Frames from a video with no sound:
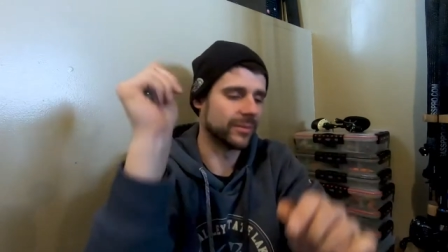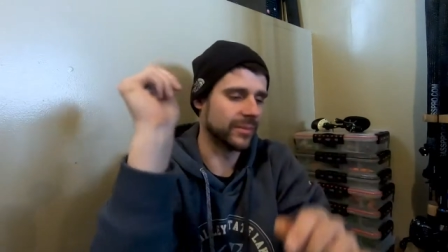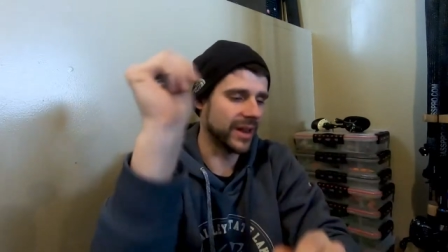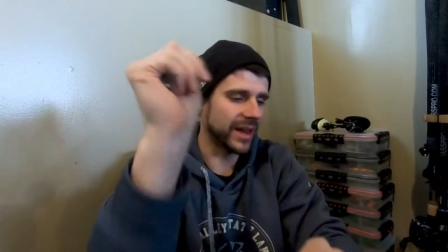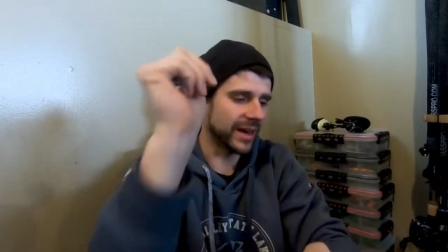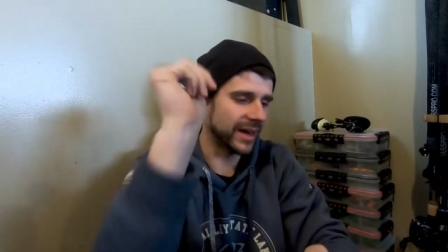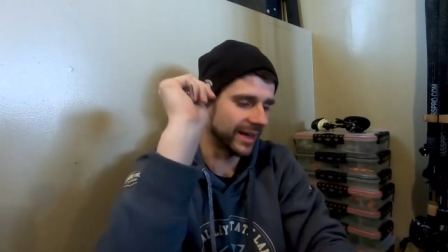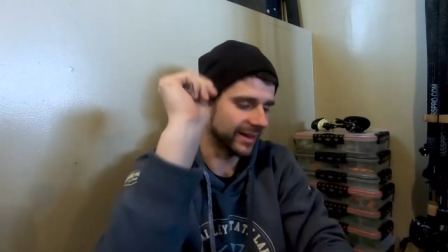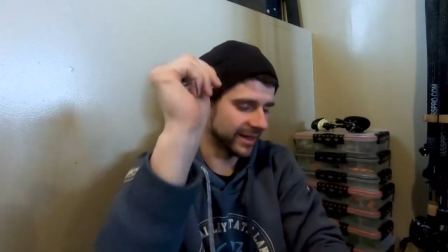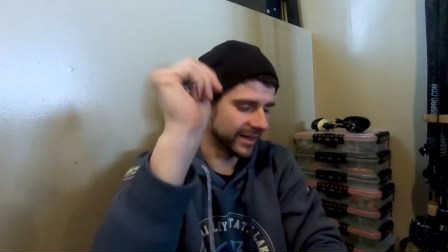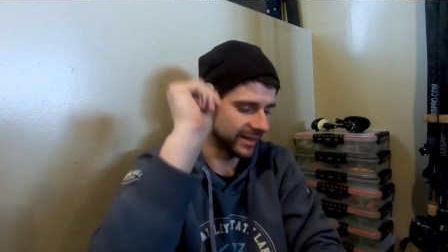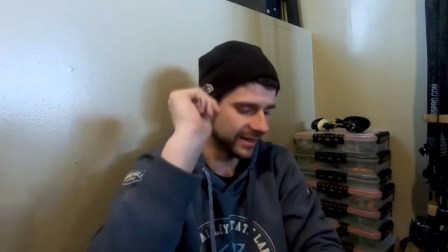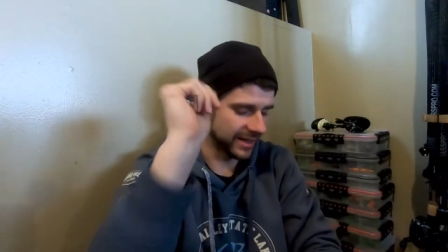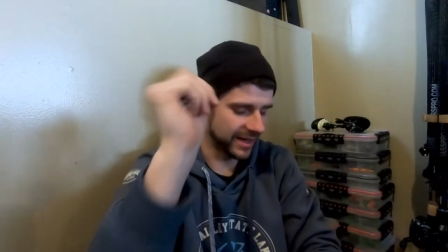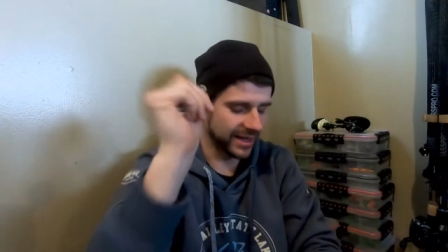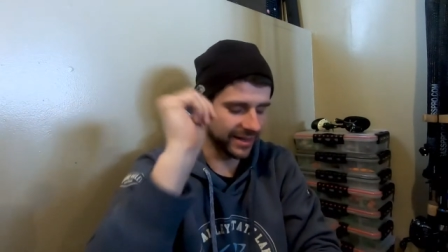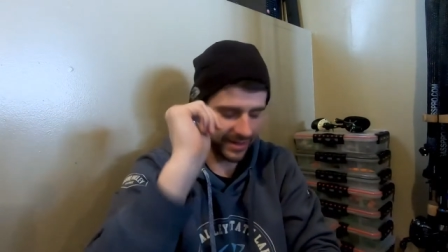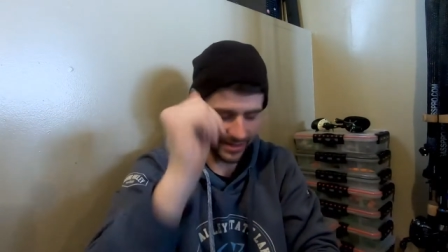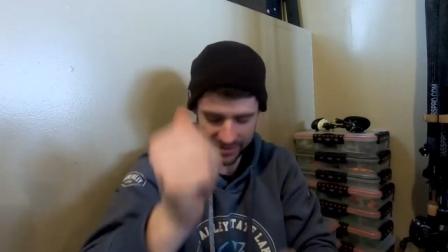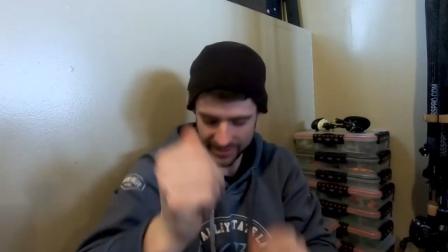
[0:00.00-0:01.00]
Man, I like
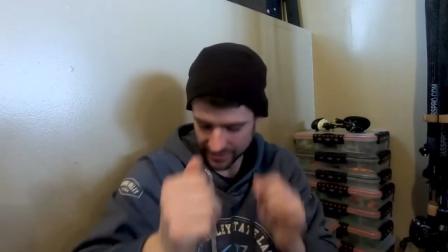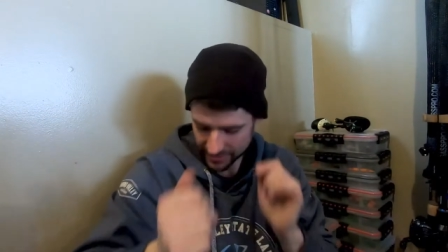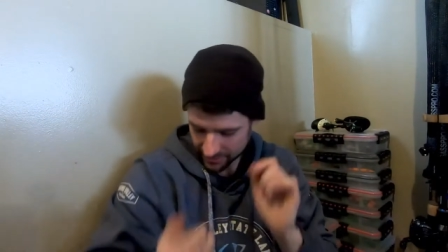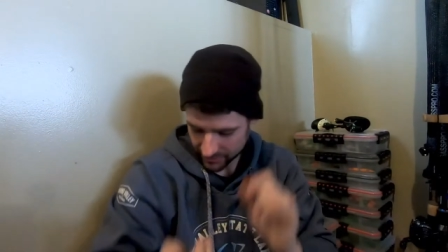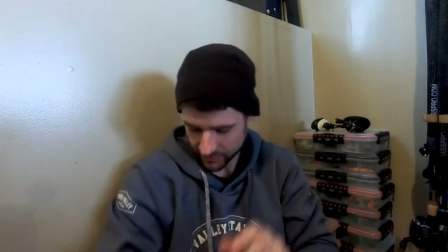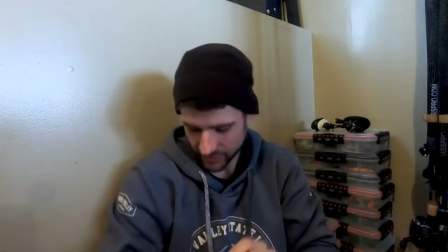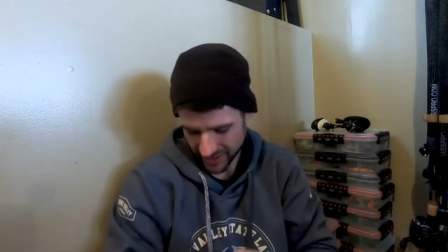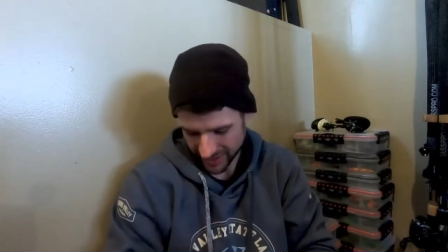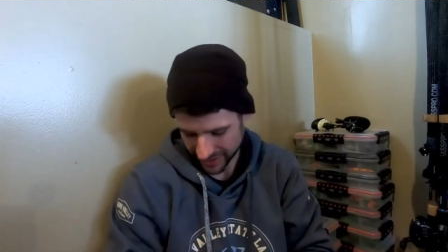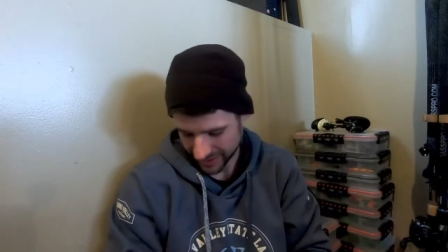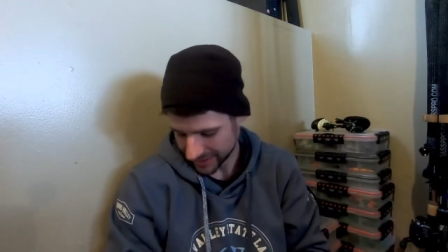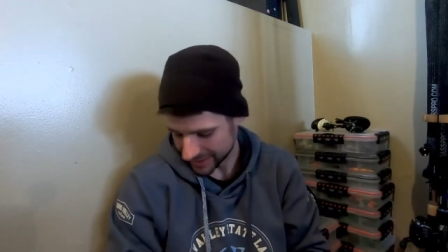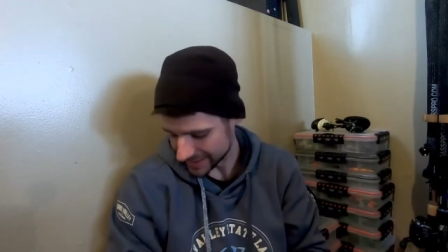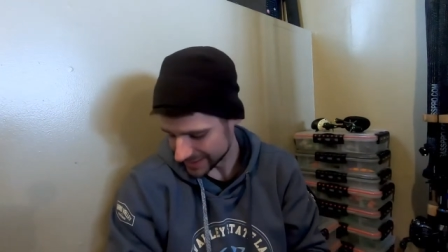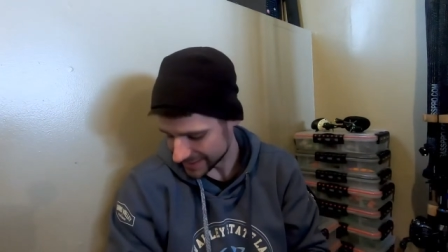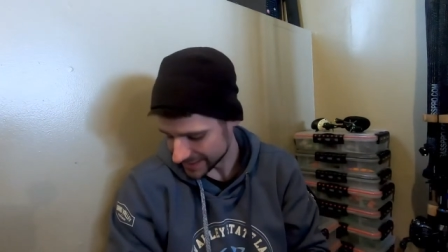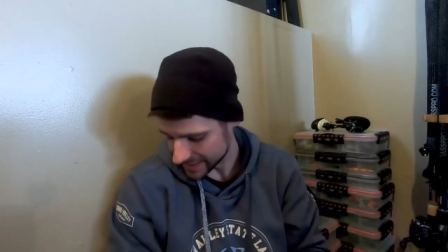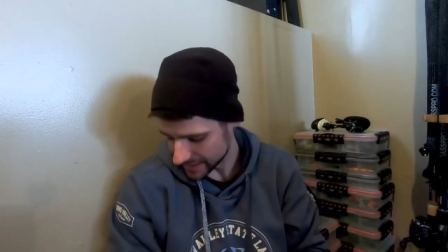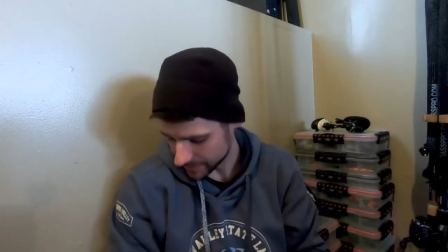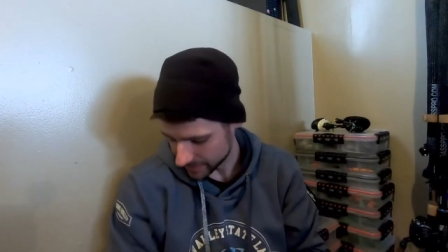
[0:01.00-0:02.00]
that. I like
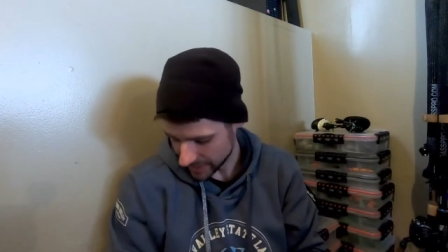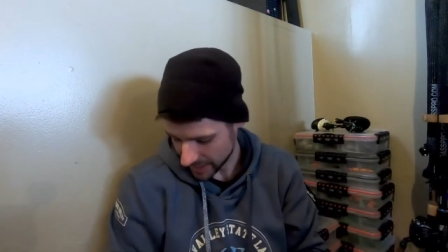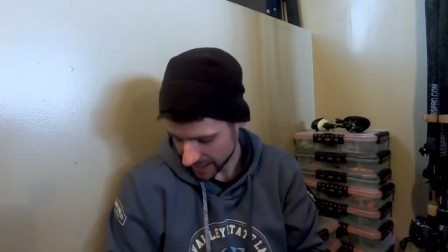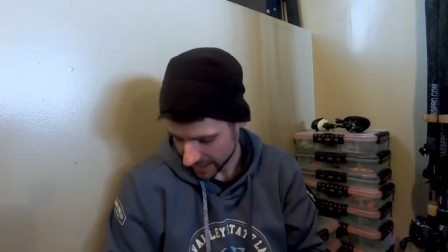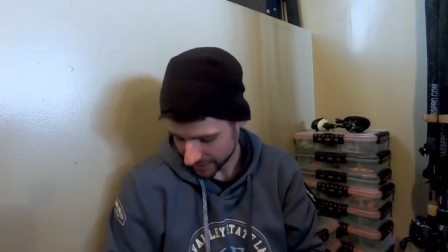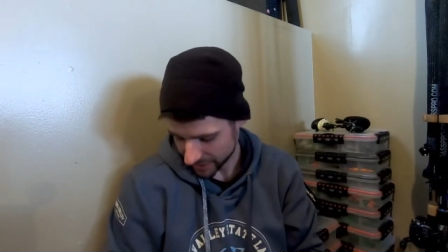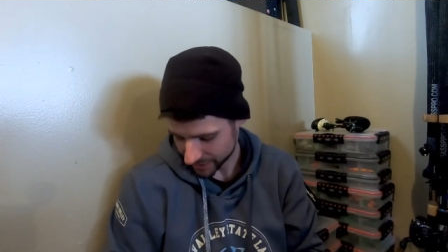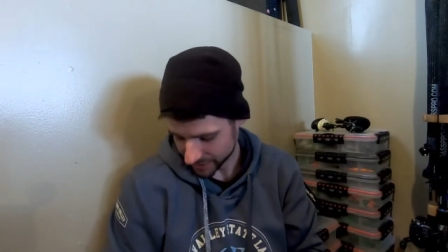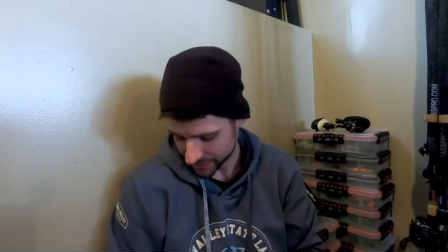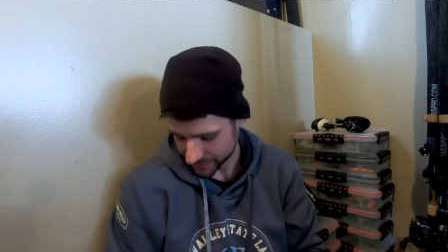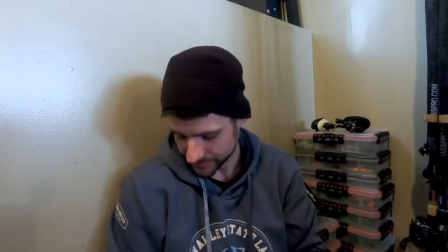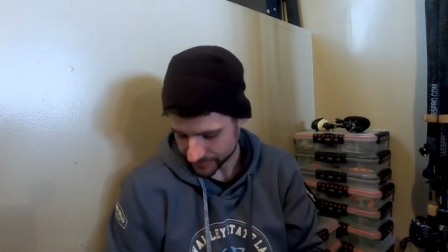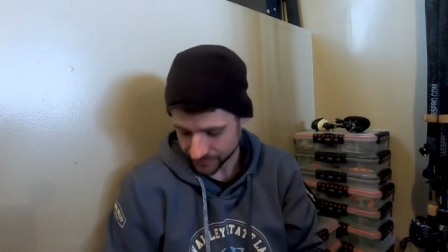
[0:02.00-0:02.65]
a deep knocker.